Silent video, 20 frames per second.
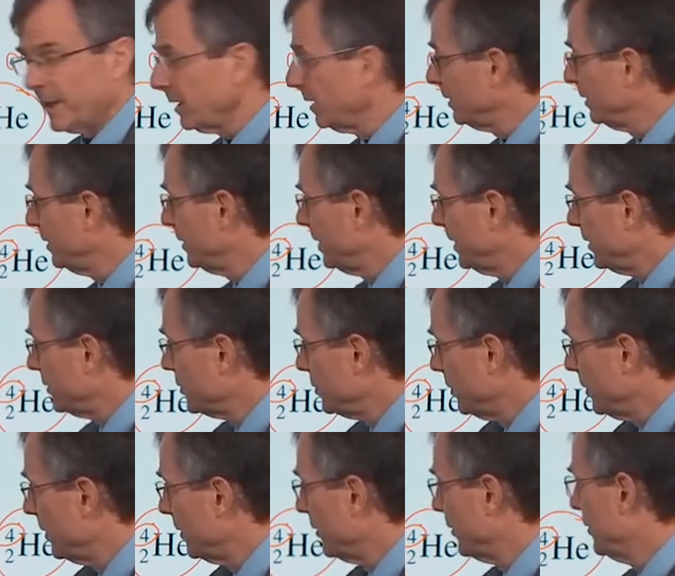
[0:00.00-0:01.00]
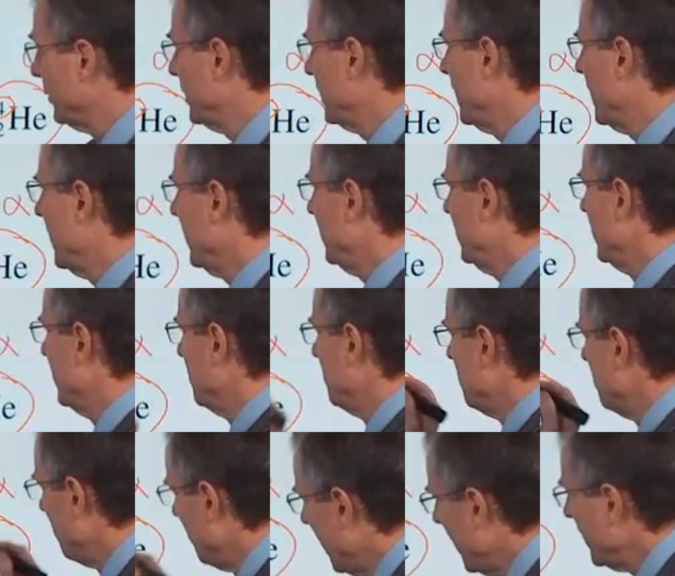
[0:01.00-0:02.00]
clearly, 238
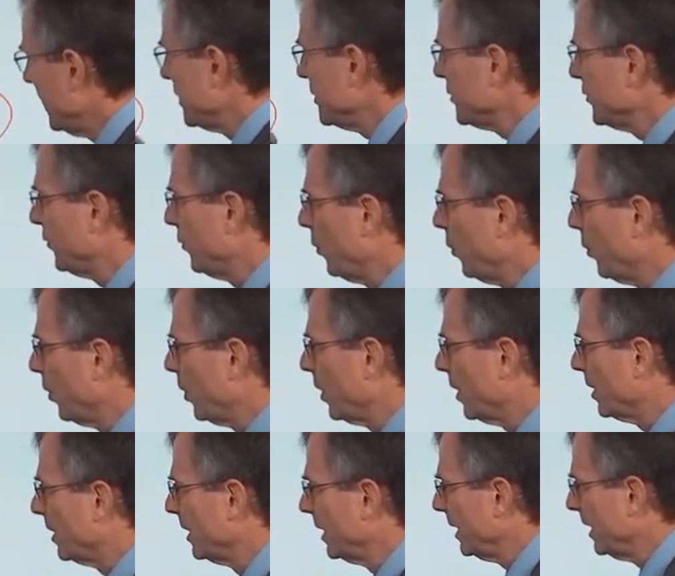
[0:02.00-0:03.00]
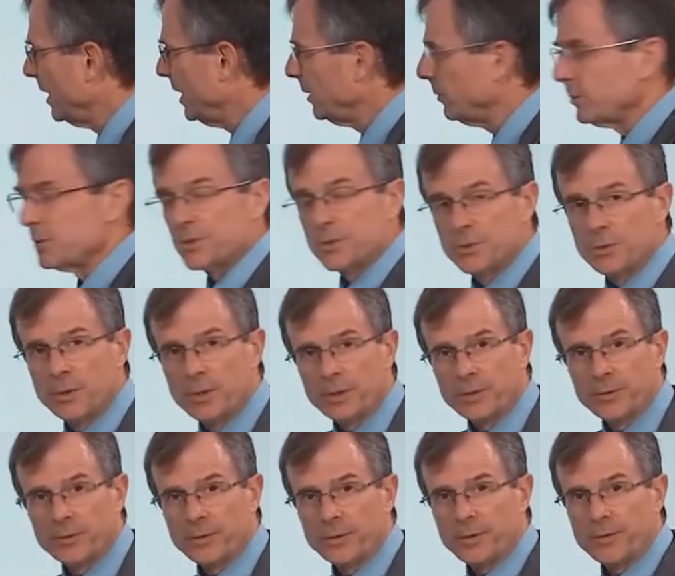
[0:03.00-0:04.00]
minus 4 equals
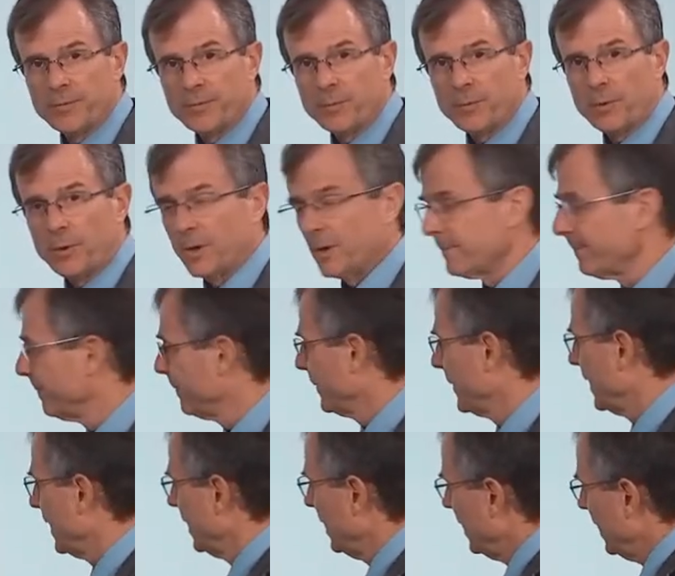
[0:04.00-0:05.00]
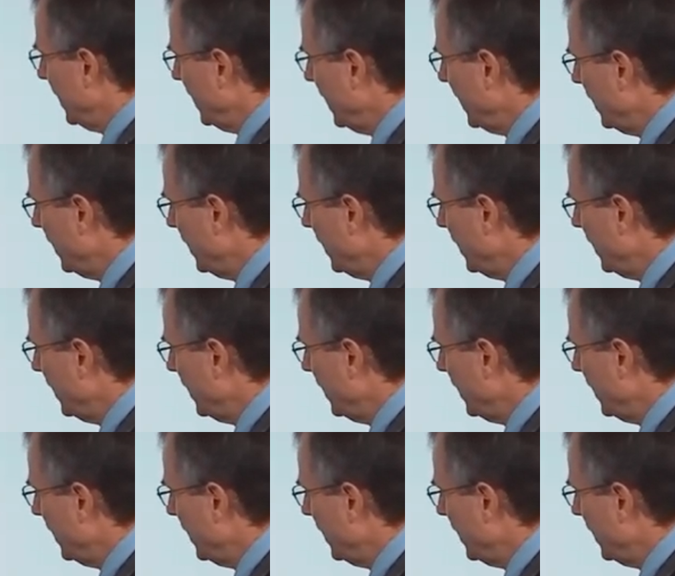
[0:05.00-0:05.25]
234. And